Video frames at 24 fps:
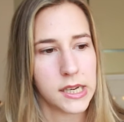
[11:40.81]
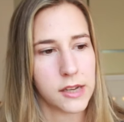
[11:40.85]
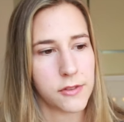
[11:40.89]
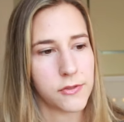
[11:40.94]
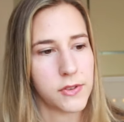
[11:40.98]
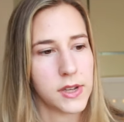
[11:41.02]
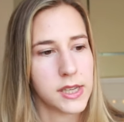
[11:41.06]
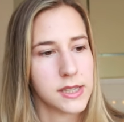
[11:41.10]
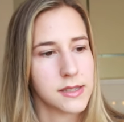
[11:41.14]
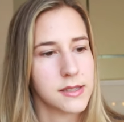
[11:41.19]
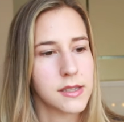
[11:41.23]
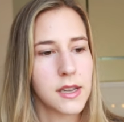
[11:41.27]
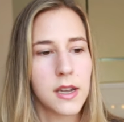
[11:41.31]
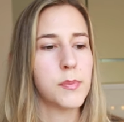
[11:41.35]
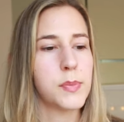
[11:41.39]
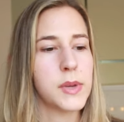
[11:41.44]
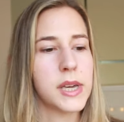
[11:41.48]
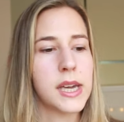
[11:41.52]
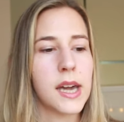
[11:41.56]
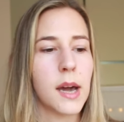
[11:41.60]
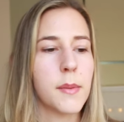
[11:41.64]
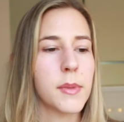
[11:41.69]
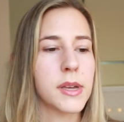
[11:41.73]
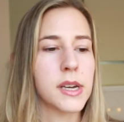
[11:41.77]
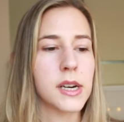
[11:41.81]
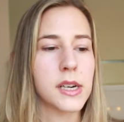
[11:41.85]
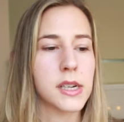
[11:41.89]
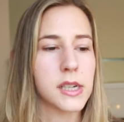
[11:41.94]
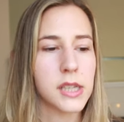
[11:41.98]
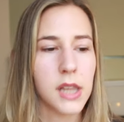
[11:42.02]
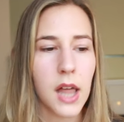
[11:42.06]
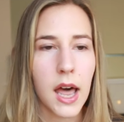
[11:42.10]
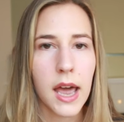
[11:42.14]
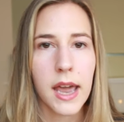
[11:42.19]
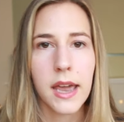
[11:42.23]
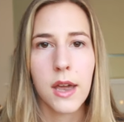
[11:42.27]
if it's becoming a
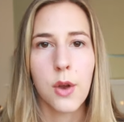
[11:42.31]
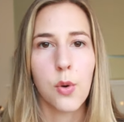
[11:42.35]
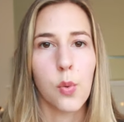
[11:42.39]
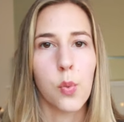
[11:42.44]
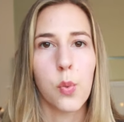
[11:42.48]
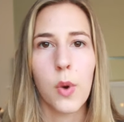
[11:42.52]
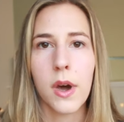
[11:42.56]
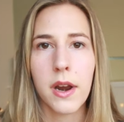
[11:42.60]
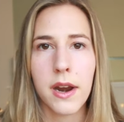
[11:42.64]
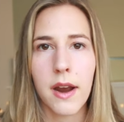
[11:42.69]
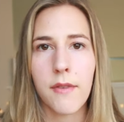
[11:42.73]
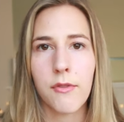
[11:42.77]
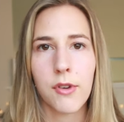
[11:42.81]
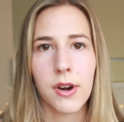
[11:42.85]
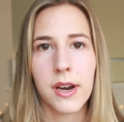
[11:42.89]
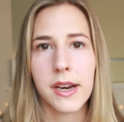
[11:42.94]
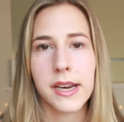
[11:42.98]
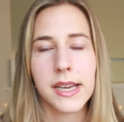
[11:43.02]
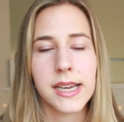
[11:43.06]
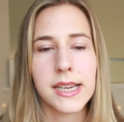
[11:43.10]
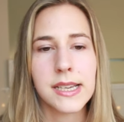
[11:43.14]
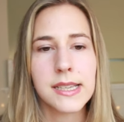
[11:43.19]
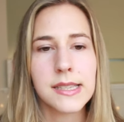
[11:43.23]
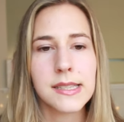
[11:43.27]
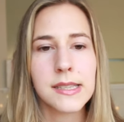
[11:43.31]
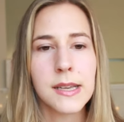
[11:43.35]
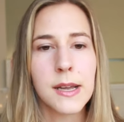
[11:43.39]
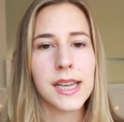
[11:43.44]
client, whatever it is,